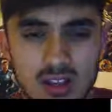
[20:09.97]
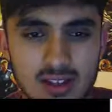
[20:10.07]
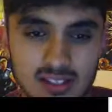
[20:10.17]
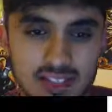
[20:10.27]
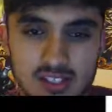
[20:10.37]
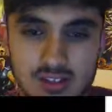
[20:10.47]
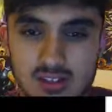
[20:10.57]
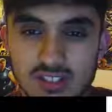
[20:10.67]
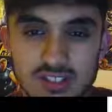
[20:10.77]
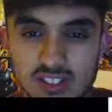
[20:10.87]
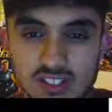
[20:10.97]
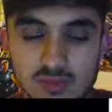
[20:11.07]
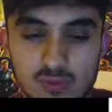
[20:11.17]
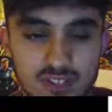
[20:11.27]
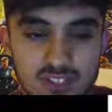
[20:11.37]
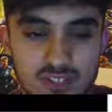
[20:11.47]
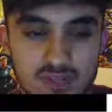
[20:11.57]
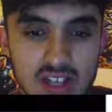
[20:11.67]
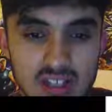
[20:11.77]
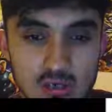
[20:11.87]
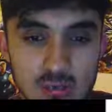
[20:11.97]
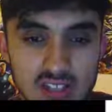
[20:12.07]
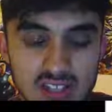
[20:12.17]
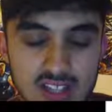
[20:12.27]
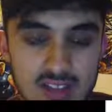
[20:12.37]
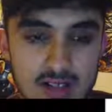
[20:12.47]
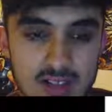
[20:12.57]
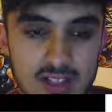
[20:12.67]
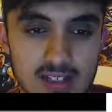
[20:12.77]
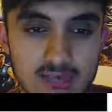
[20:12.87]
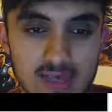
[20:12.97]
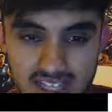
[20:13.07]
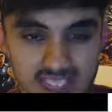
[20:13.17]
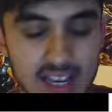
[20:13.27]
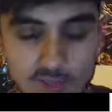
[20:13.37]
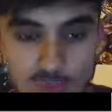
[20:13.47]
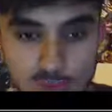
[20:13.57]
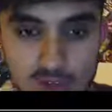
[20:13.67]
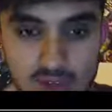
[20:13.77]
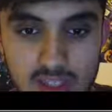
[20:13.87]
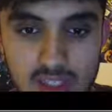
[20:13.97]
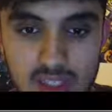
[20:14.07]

and that's it just fails all because of that. Yeah, it's an average movie,